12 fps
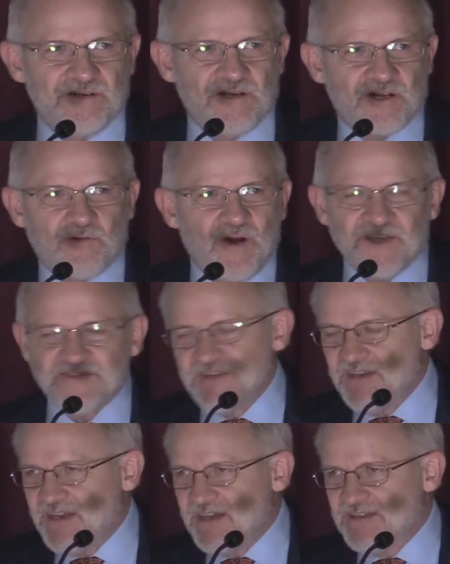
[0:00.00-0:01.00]
across the
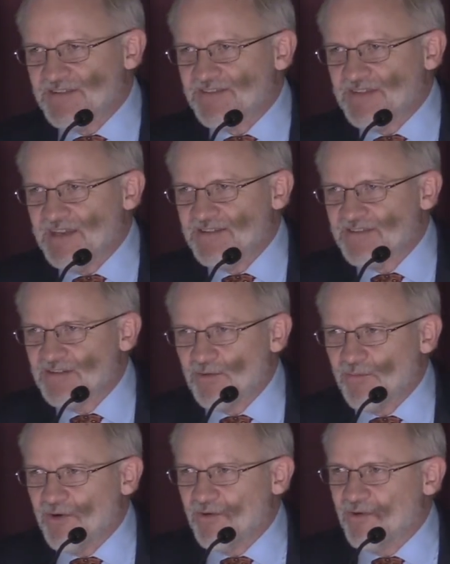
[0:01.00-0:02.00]
United States and the
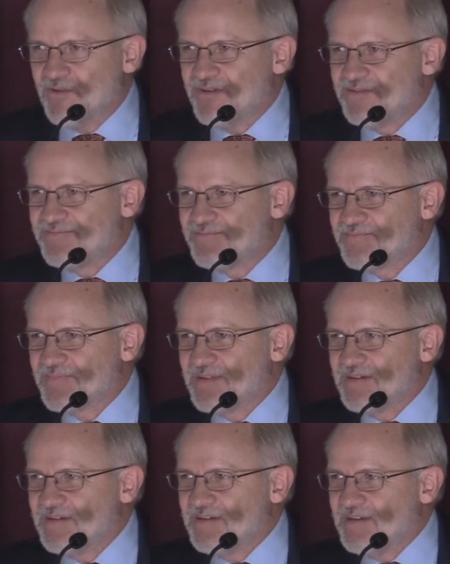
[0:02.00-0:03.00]
world.
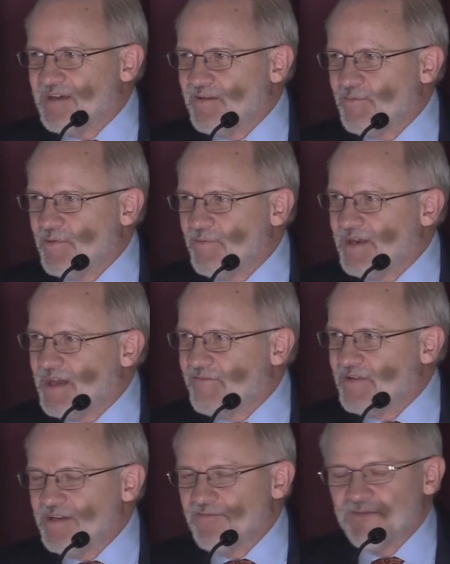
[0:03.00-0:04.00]
And we would have
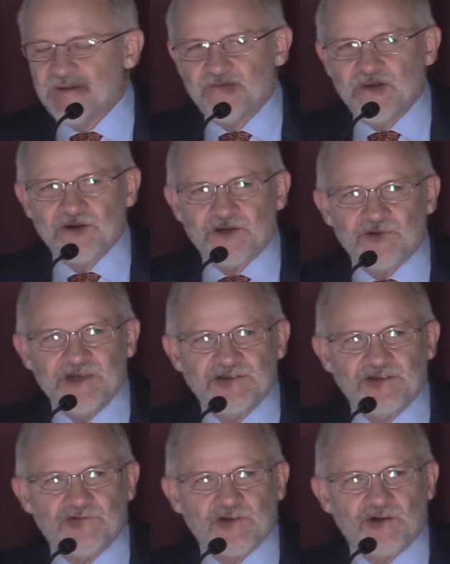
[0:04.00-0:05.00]
a, a very great
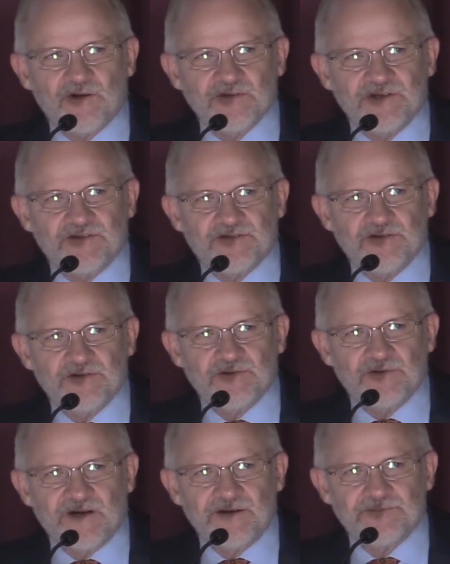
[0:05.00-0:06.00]
difficulty
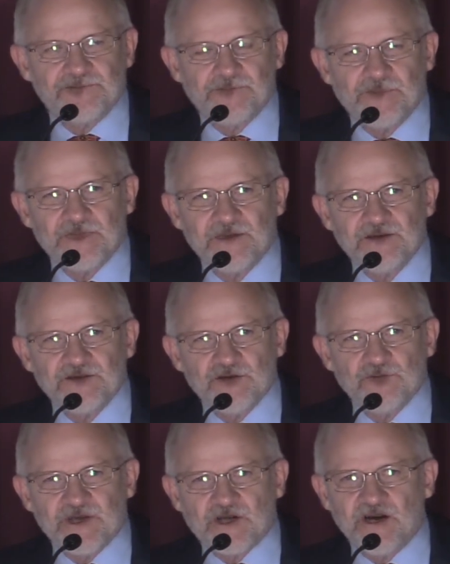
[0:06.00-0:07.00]
to, um,
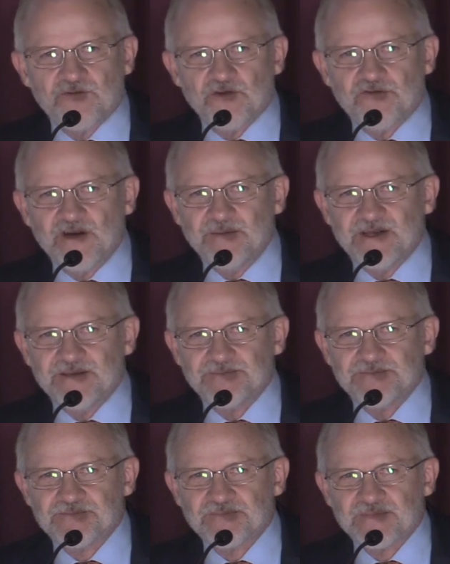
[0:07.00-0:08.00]
to recover from it.
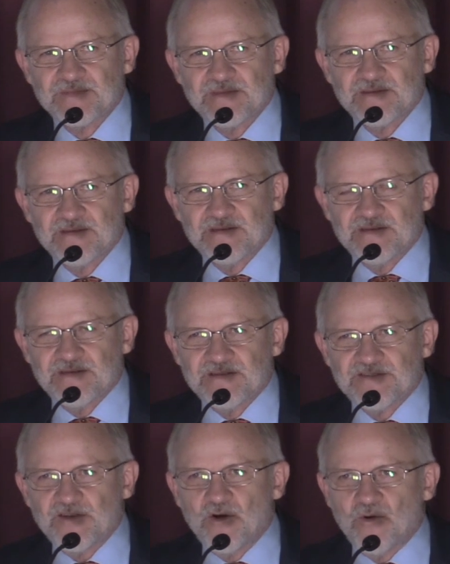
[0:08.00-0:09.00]

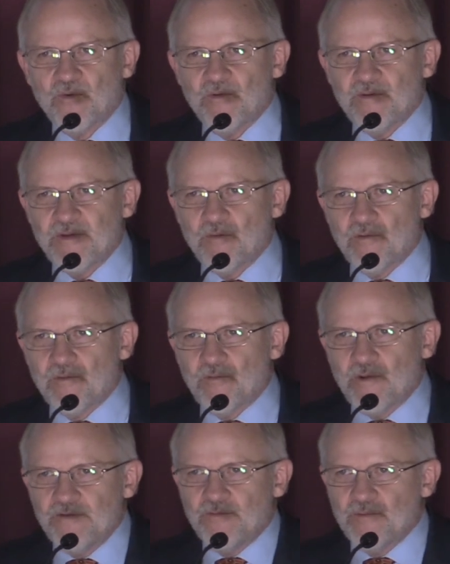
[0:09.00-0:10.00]
So, I mean,
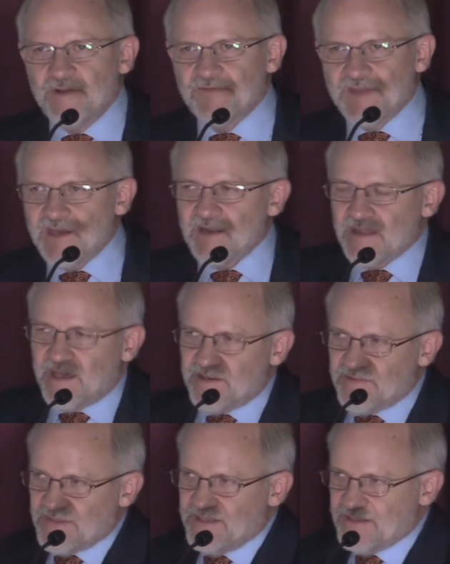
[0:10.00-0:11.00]
we, we've done a lot
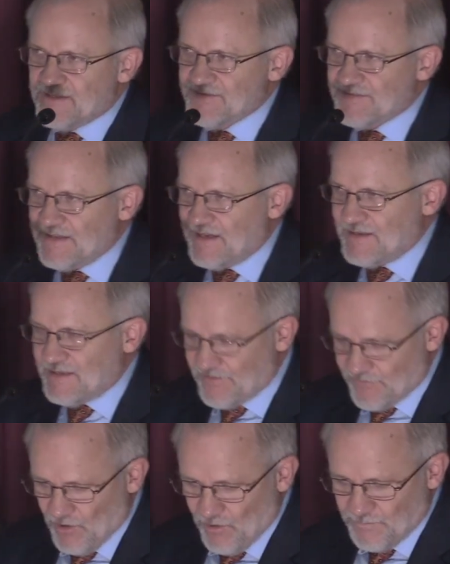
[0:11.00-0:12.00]
of things that
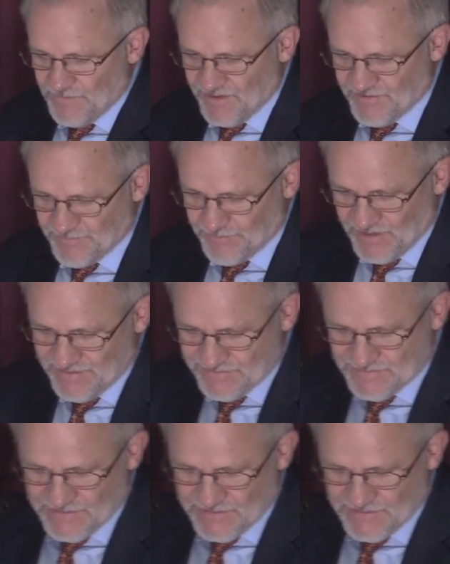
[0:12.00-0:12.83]
have helped us, but